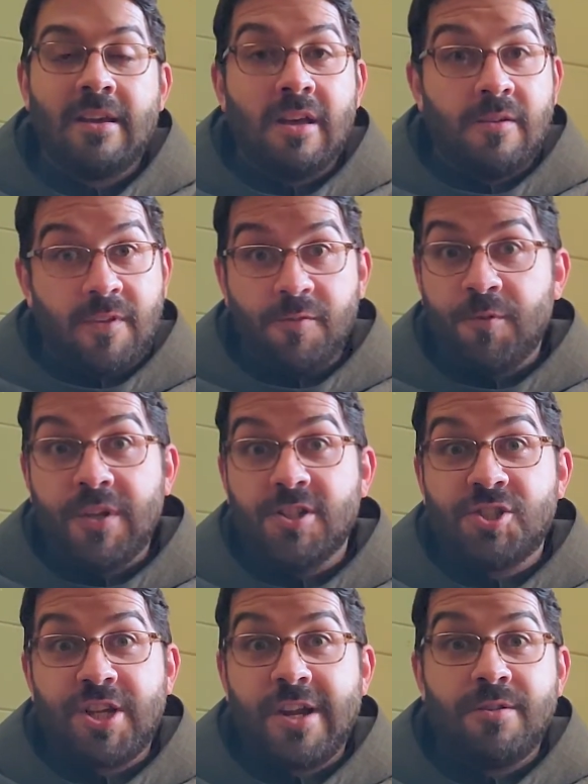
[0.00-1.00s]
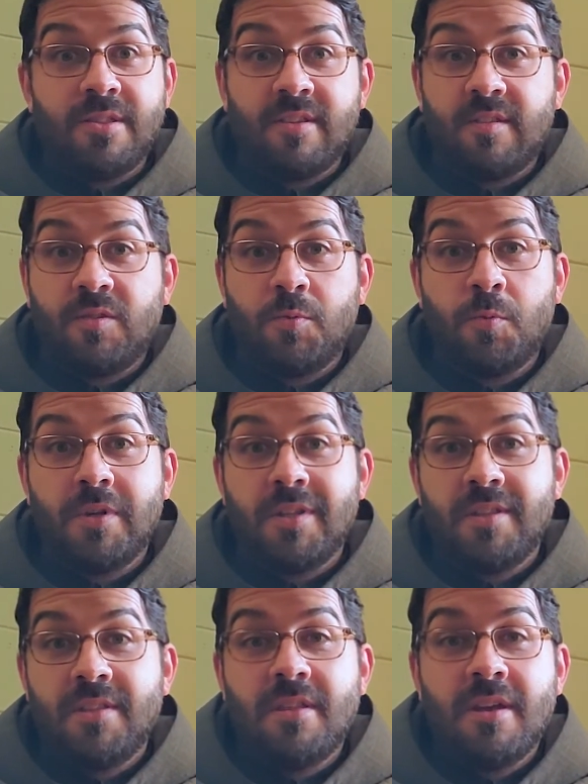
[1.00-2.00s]
Feel free to share this
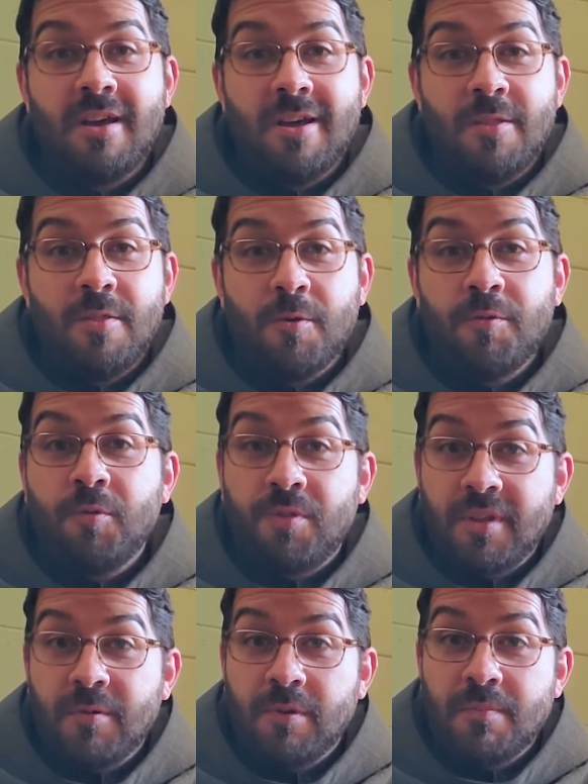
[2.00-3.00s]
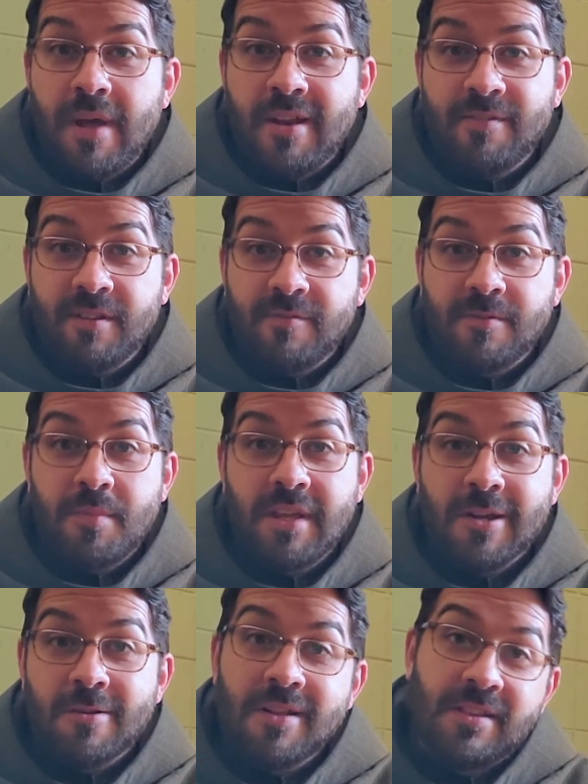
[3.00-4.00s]
with those you think would benefit from
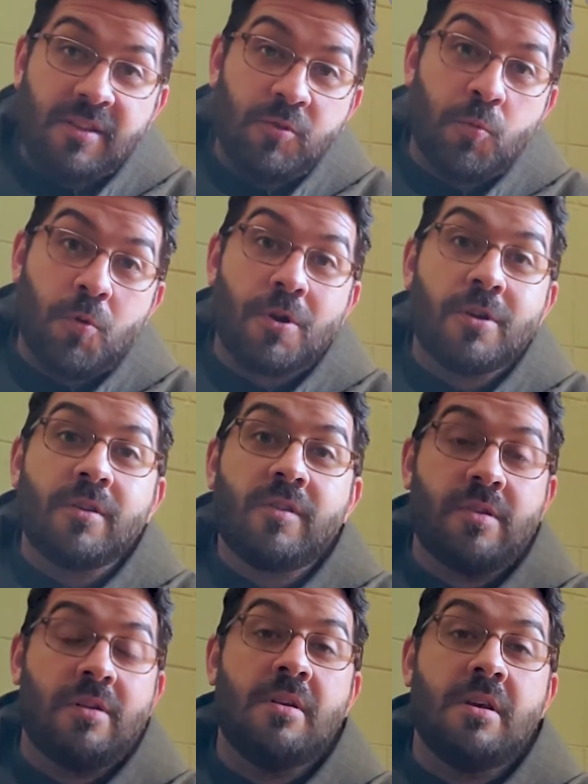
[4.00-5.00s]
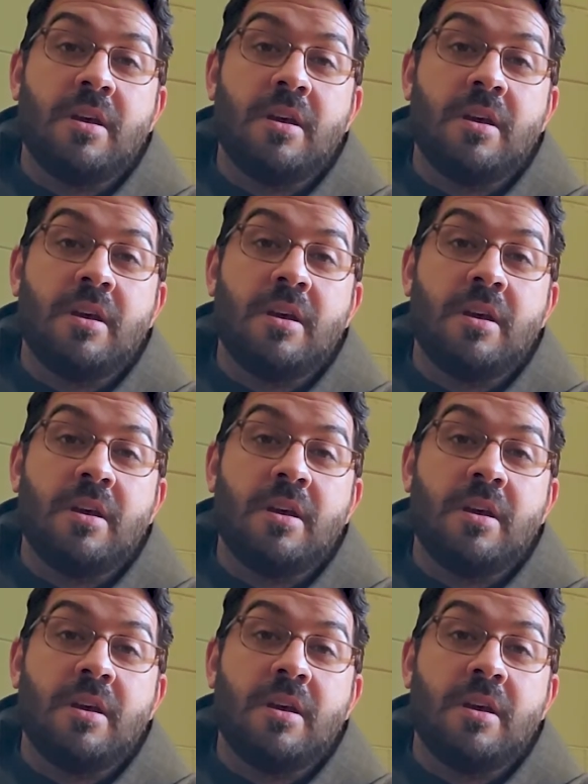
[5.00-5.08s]
hearing these words and